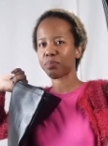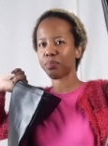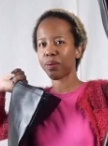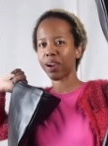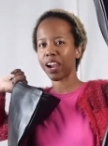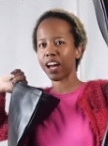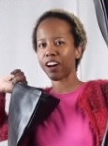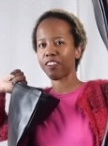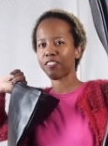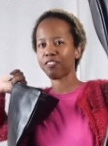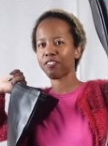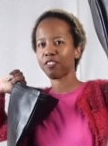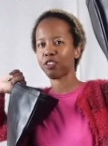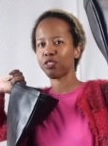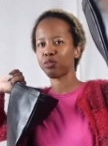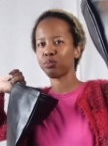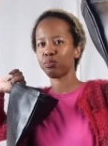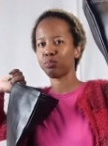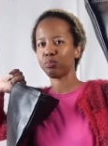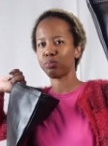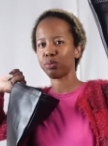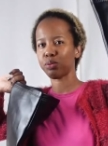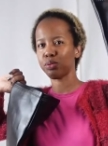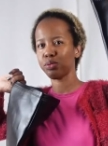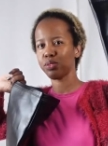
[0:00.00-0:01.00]

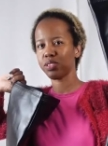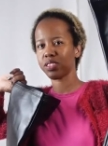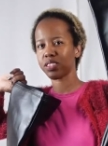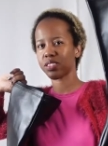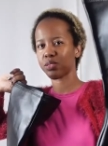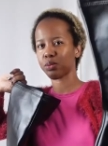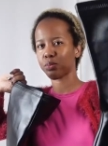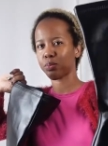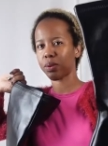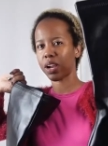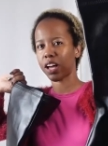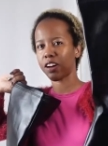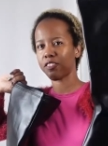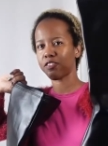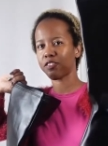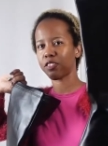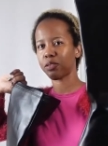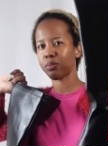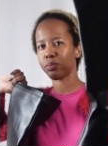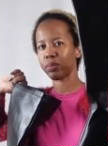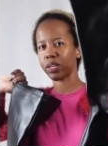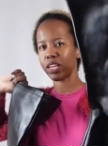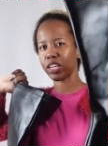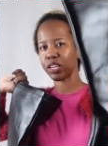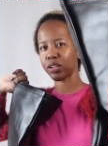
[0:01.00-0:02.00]
platform boots
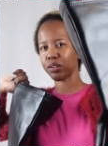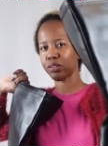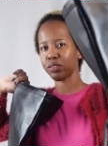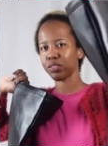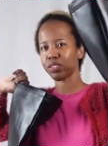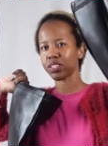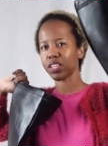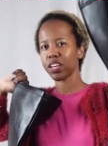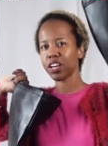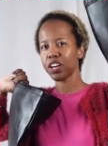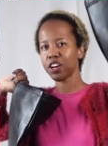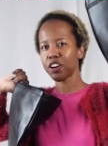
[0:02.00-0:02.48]
platform heels